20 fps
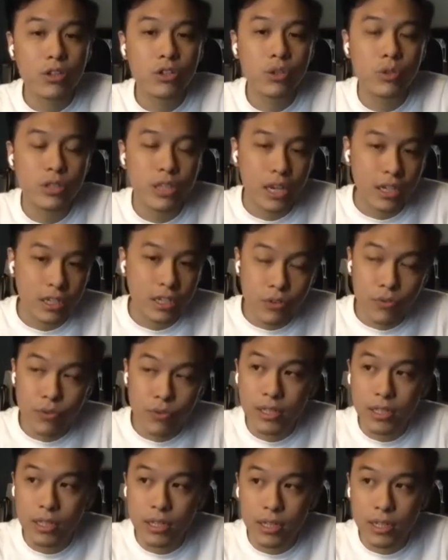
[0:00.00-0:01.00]
intro was actually
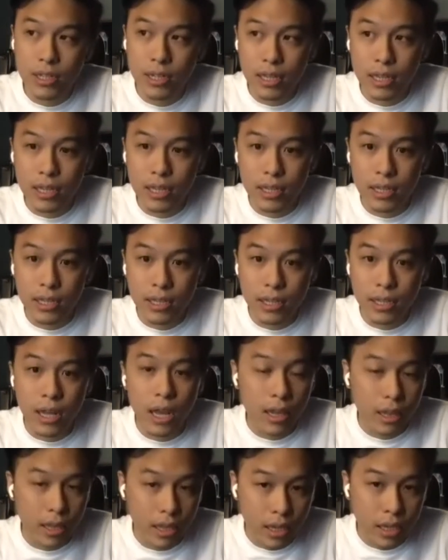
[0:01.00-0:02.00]
written in
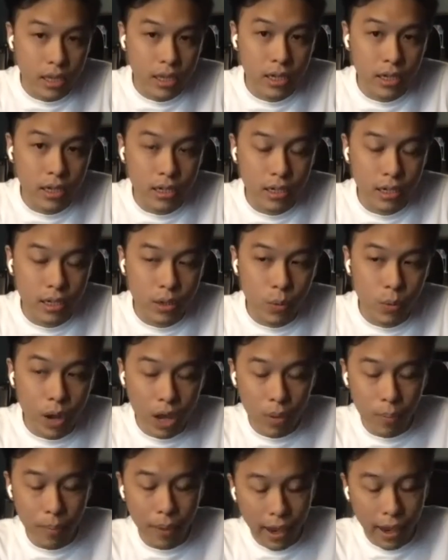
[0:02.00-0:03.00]
LA a
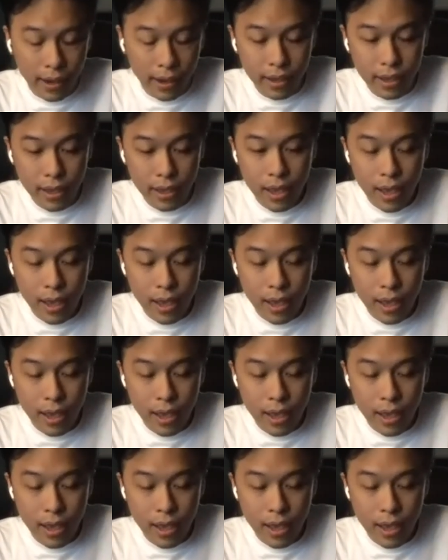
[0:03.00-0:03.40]
while back.